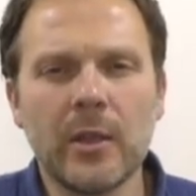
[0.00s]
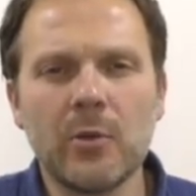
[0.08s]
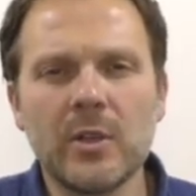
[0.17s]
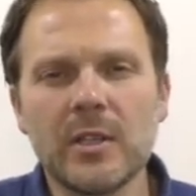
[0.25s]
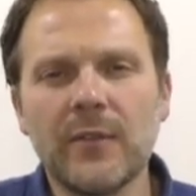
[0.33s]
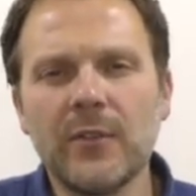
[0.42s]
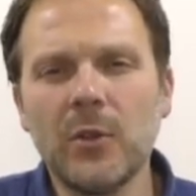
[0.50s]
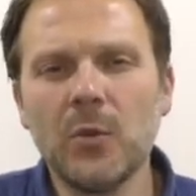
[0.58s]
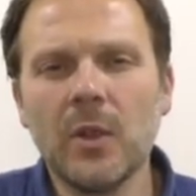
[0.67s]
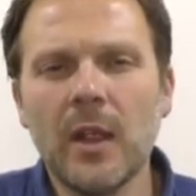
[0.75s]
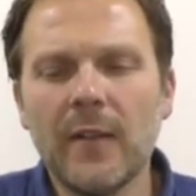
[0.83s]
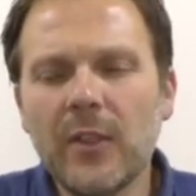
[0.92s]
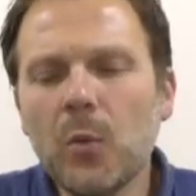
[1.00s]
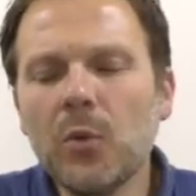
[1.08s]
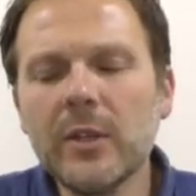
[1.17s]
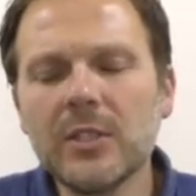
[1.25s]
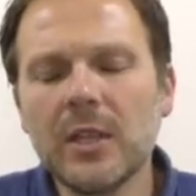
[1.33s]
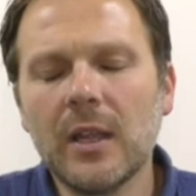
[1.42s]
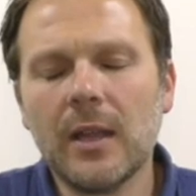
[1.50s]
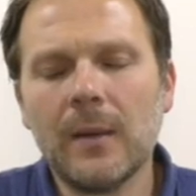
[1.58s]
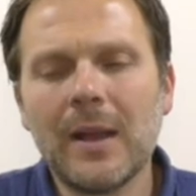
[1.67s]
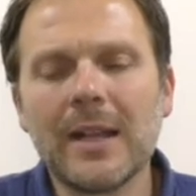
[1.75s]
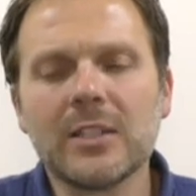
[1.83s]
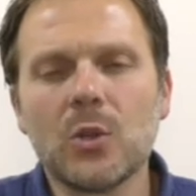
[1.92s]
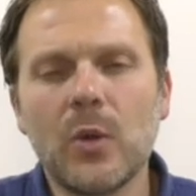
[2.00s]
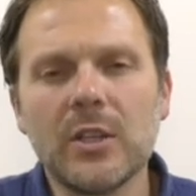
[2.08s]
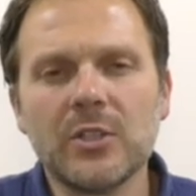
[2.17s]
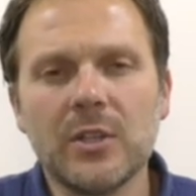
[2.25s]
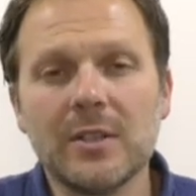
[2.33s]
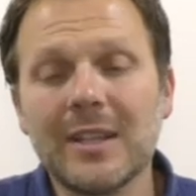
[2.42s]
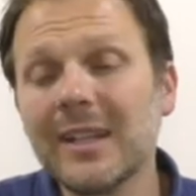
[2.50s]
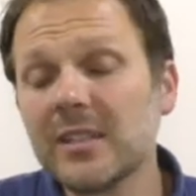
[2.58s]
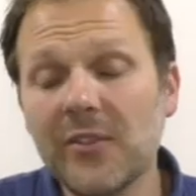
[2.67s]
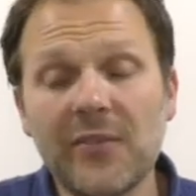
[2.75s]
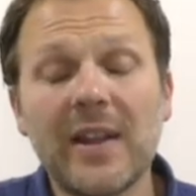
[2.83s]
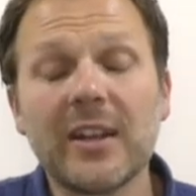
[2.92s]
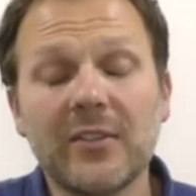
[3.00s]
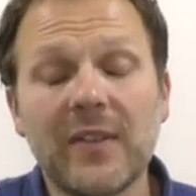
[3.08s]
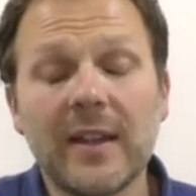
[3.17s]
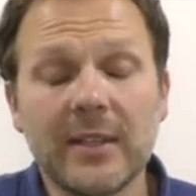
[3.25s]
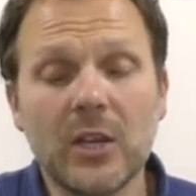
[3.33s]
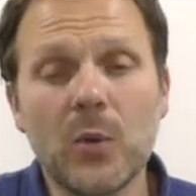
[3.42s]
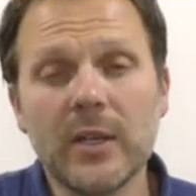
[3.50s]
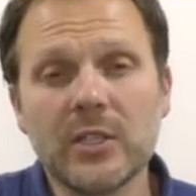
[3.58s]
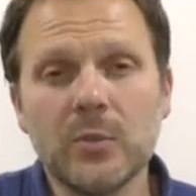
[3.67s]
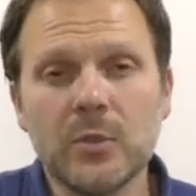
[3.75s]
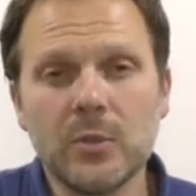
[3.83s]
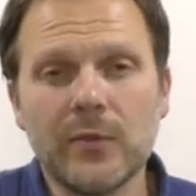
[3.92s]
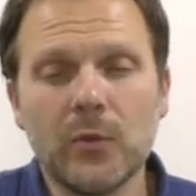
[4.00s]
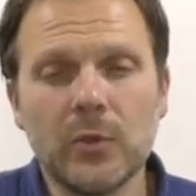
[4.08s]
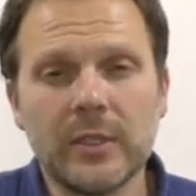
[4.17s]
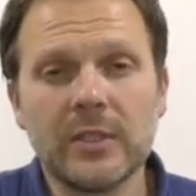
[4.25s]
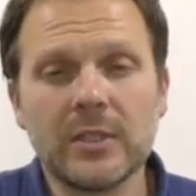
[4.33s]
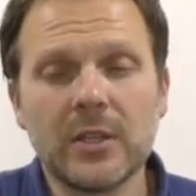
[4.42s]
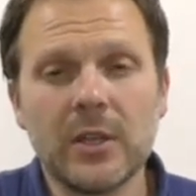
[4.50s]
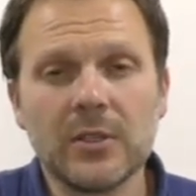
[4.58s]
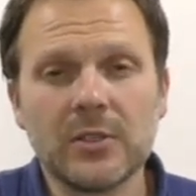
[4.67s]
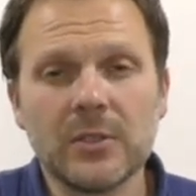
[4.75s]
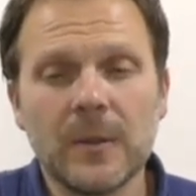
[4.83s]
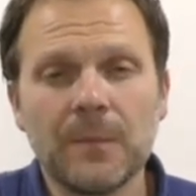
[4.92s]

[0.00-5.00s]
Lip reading: Because if they want you to ask questions, that's a fact-finding question, which we've already discussed.